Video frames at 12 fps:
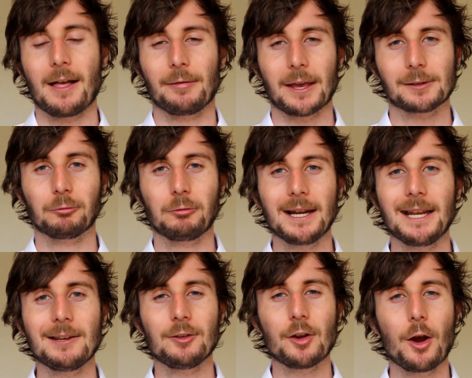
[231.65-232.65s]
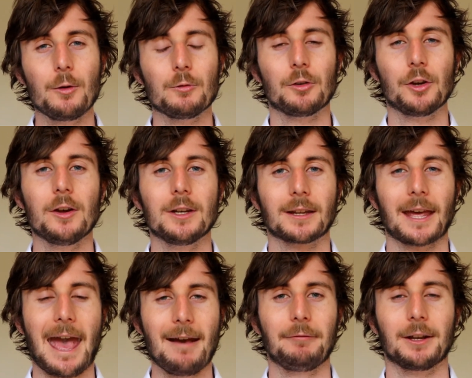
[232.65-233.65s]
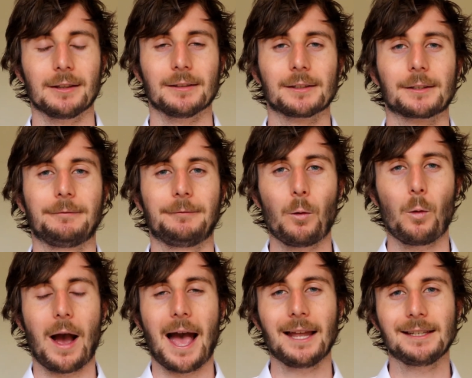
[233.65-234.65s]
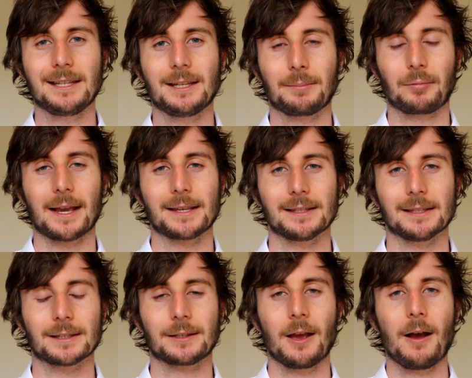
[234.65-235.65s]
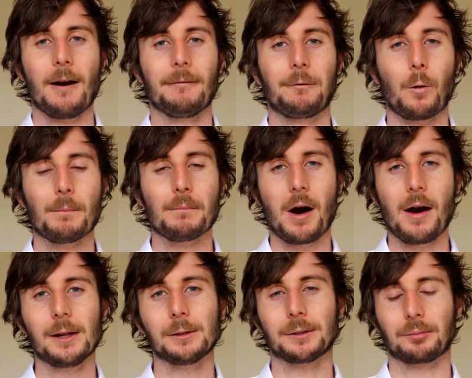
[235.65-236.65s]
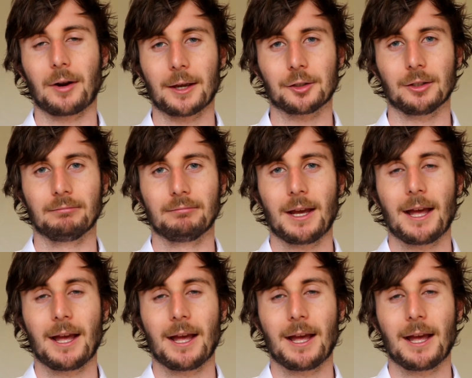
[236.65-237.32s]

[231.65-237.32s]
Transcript: There's really no good evidence for antidepressants for mild depression.